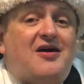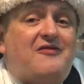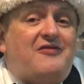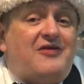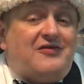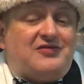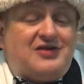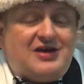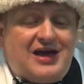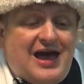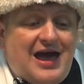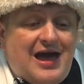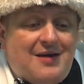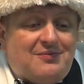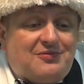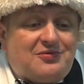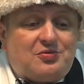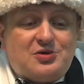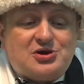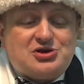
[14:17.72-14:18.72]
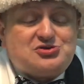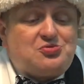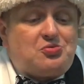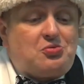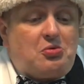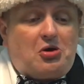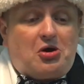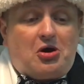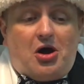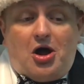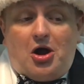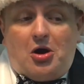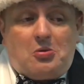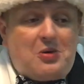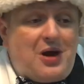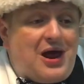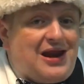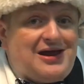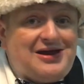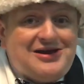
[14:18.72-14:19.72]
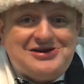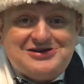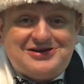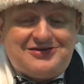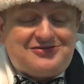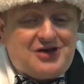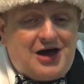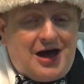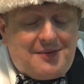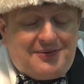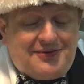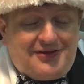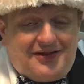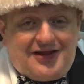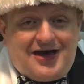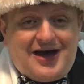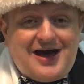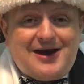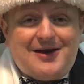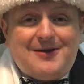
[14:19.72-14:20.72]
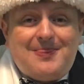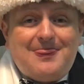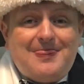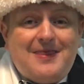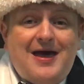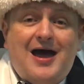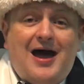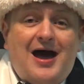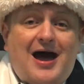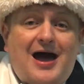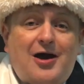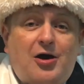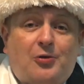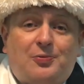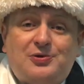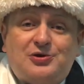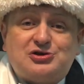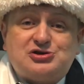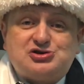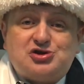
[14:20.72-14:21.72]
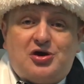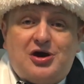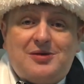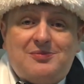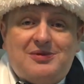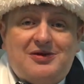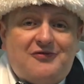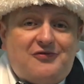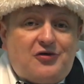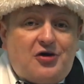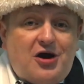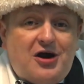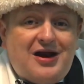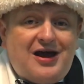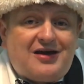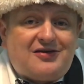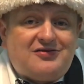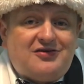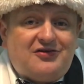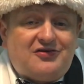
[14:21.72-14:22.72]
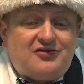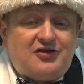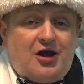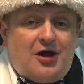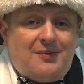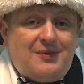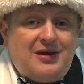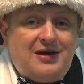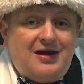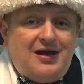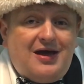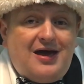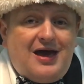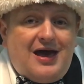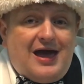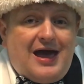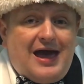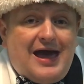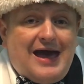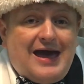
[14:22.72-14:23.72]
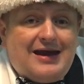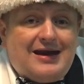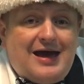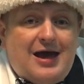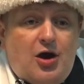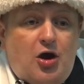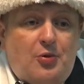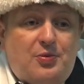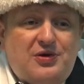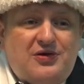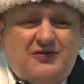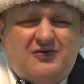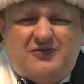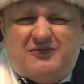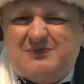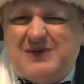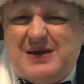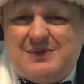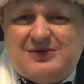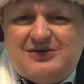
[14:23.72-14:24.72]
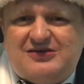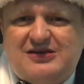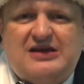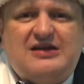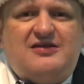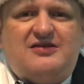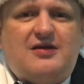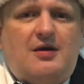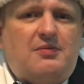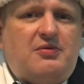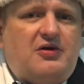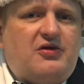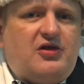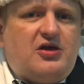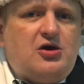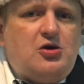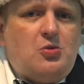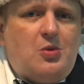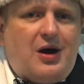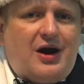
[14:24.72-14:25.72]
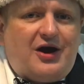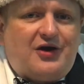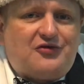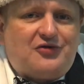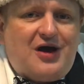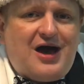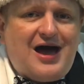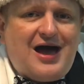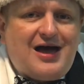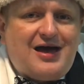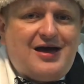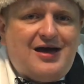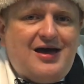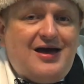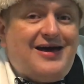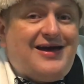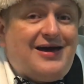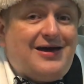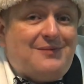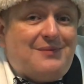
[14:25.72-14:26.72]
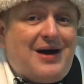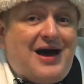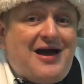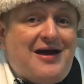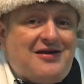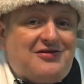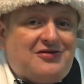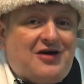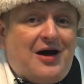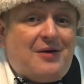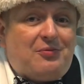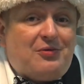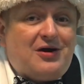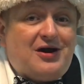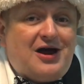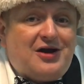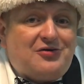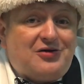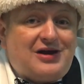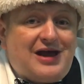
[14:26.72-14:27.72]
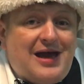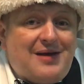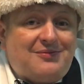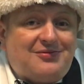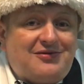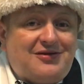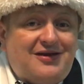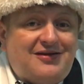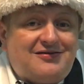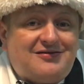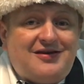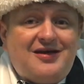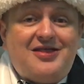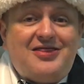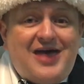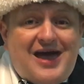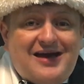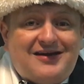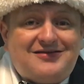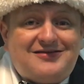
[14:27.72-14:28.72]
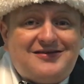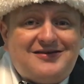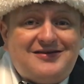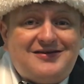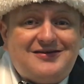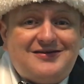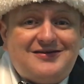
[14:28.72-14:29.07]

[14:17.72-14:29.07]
50 games, which were already just top of the line. I hope you'll join me for our next installment, and I hope you've maybe seen something that you want to try in my top 100 games list. Thanks.